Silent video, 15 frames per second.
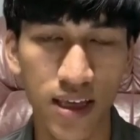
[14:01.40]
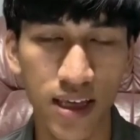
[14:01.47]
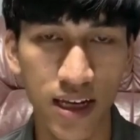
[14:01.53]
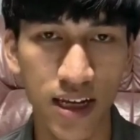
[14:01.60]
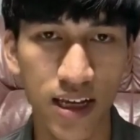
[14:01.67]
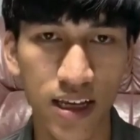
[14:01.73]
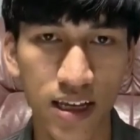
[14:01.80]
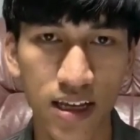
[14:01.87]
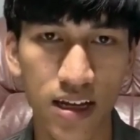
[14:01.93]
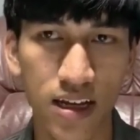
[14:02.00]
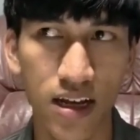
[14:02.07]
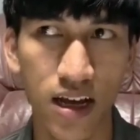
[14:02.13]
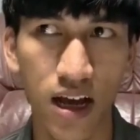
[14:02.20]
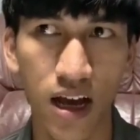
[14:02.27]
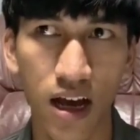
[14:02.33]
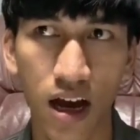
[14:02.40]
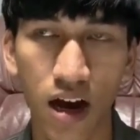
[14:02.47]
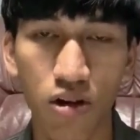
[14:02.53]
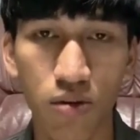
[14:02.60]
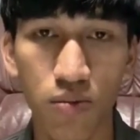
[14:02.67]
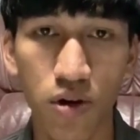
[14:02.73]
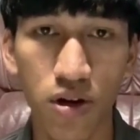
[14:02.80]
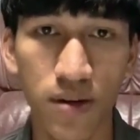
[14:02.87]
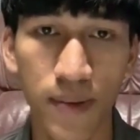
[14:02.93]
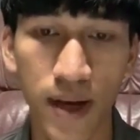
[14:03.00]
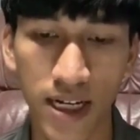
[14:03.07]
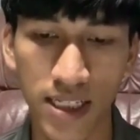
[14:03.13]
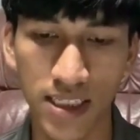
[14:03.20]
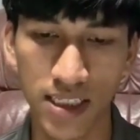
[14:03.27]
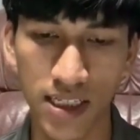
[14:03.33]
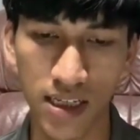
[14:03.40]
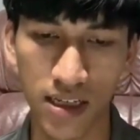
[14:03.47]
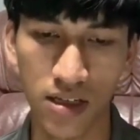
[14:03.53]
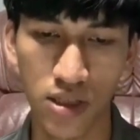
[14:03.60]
hearing. How about the balancing?